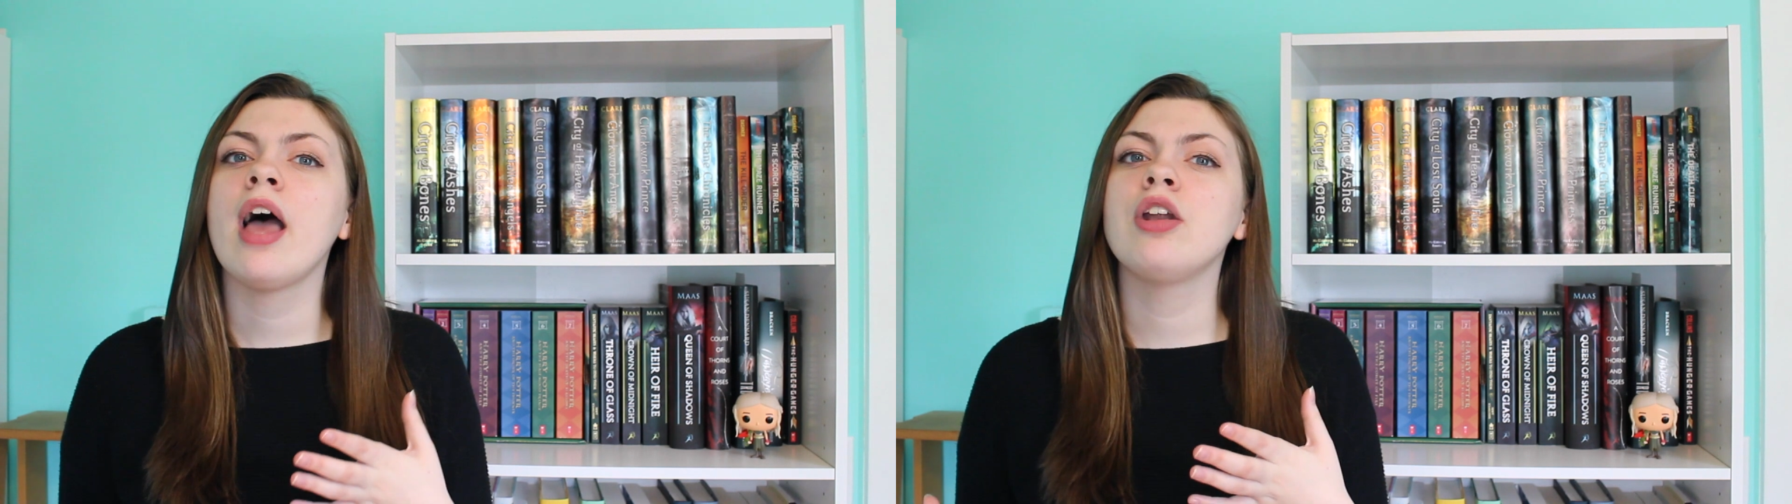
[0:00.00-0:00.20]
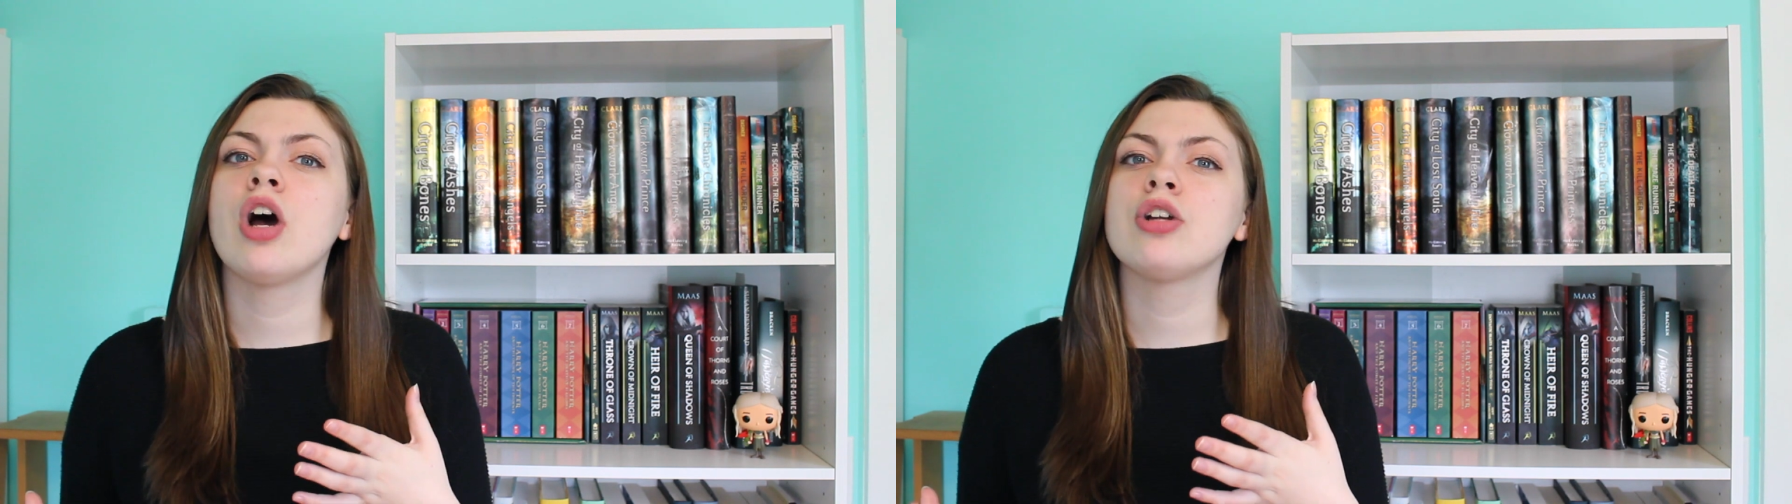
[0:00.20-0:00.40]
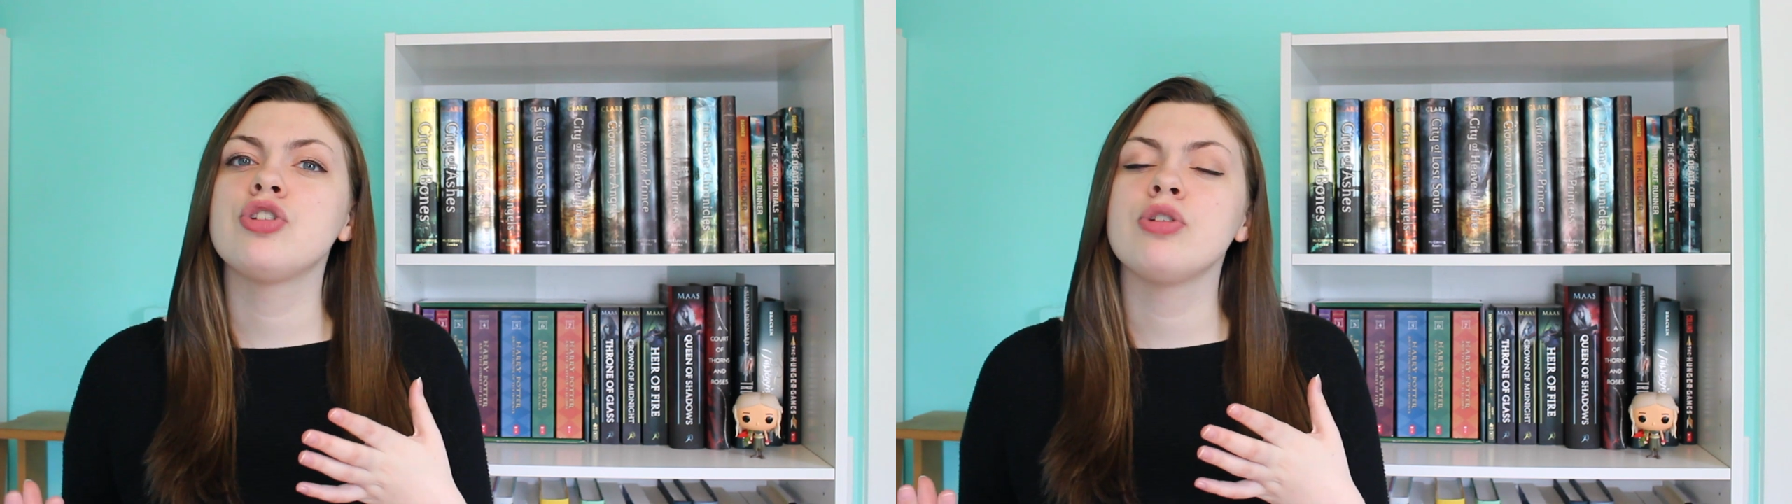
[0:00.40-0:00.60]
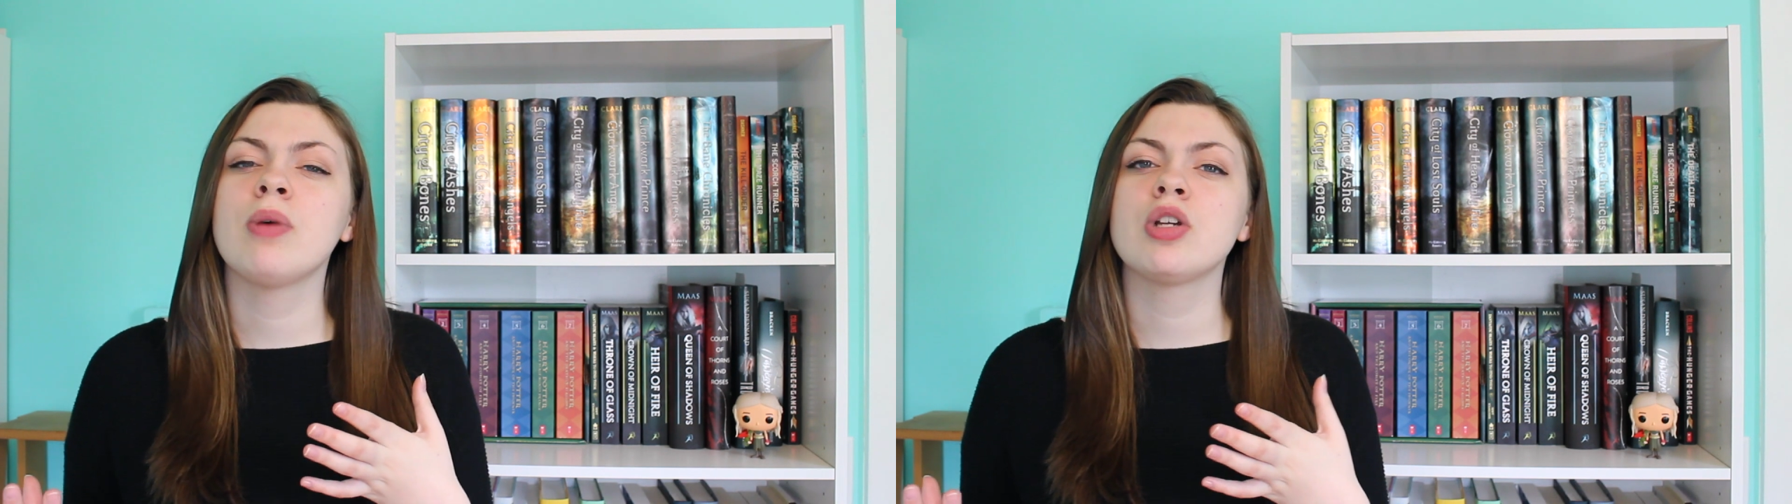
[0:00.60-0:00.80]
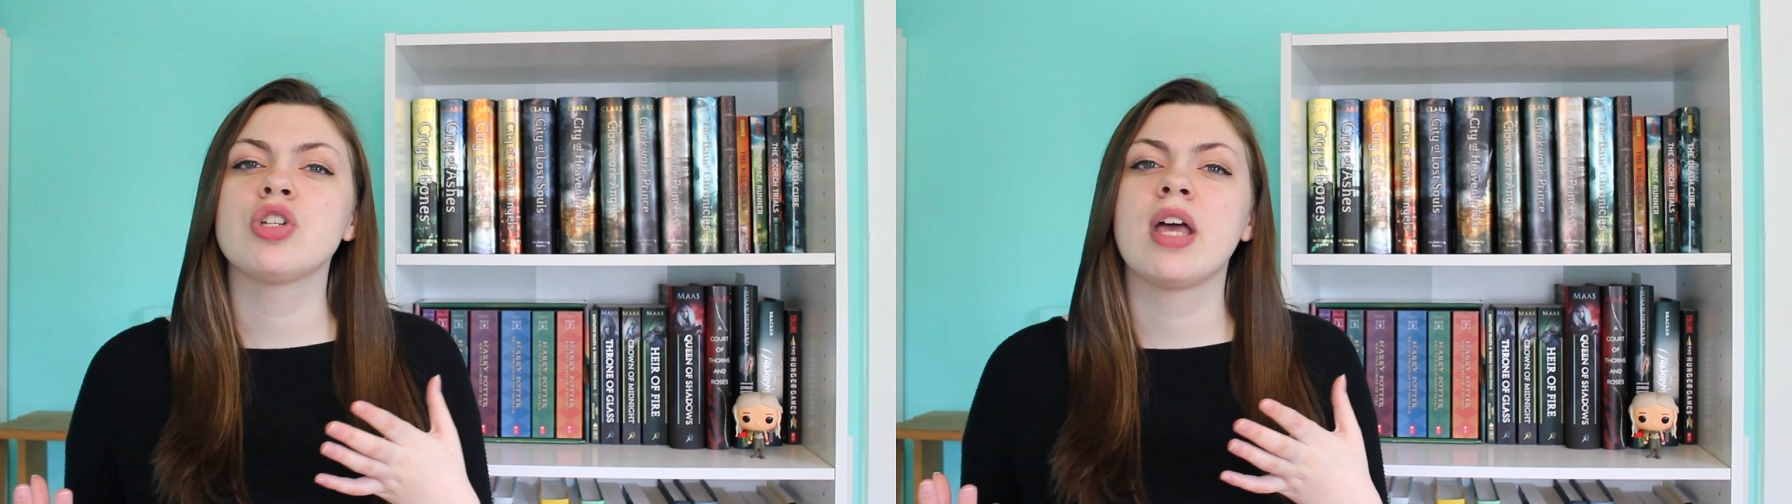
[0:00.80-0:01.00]
and not too
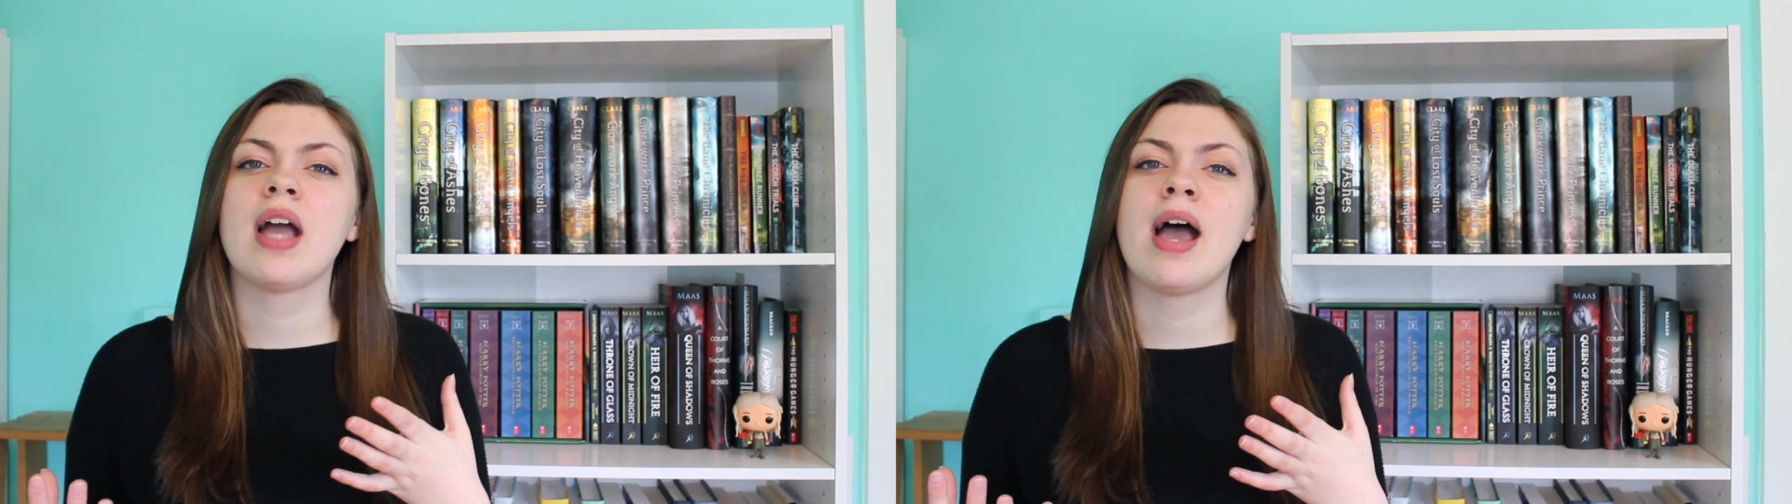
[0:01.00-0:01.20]
much like